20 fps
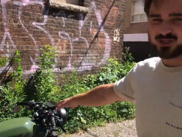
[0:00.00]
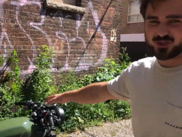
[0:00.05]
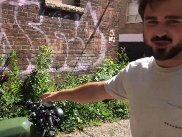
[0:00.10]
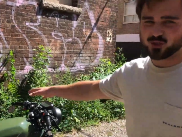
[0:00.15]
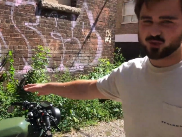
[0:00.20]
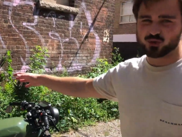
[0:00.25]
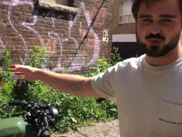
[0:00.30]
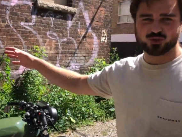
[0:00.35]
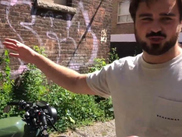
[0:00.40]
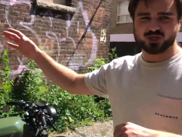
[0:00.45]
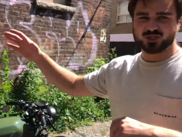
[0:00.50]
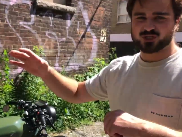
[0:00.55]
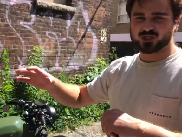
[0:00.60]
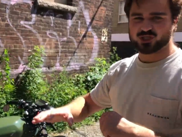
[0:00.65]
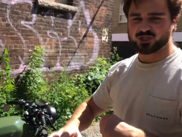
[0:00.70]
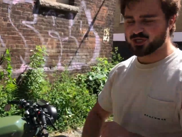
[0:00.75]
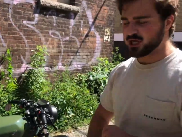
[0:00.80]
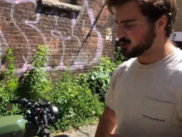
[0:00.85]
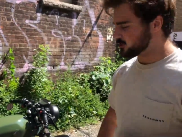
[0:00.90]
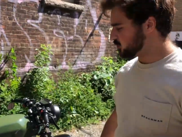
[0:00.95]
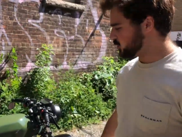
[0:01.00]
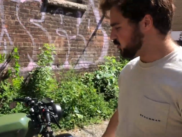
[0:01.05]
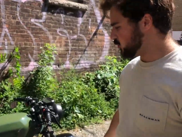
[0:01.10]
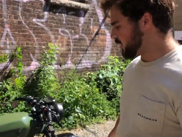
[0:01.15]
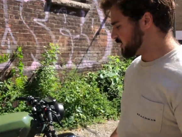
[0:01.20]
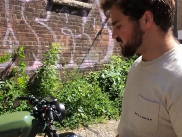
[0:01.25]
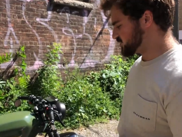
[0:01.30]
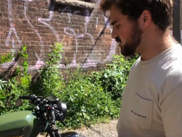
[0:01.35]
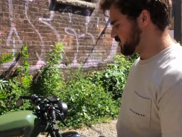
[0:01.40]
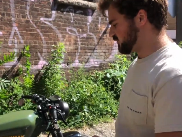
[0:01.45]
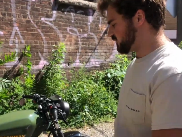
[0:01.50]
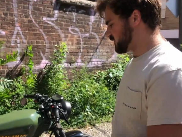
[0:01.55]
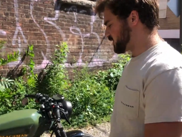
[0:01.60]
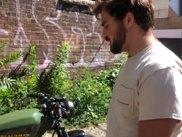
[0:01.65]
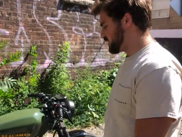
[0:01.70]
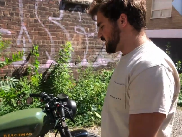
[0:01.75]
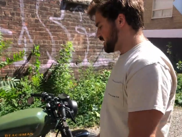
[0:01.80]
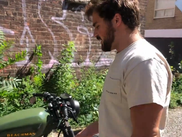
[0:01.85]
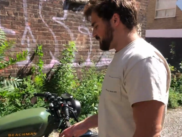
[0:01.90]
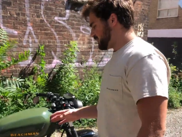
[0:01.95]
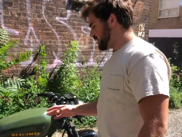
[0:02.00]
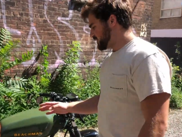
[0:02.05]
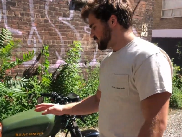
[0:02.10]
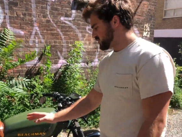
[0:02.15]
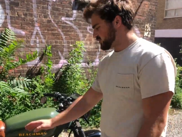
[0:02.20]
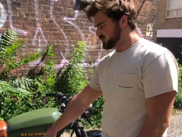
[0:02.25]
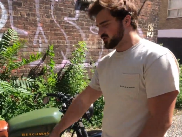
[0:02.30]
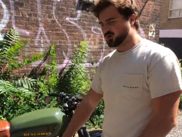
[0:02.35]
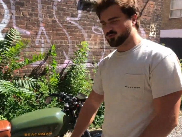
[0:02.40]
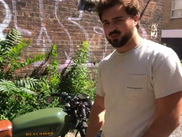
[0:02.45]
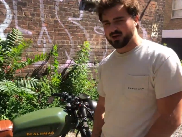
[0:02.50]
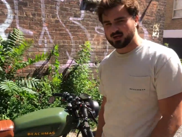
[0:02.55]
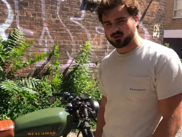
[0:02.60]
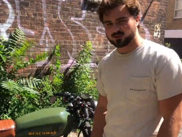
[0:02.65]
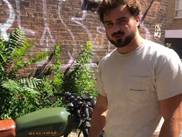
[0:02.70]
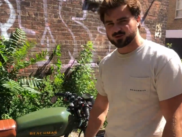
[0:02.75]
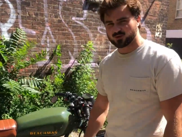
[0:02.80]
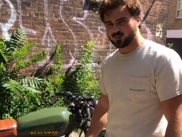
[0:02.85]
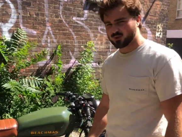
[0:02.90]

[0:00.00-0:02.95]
do just a general once-over. Make sure that your pedals are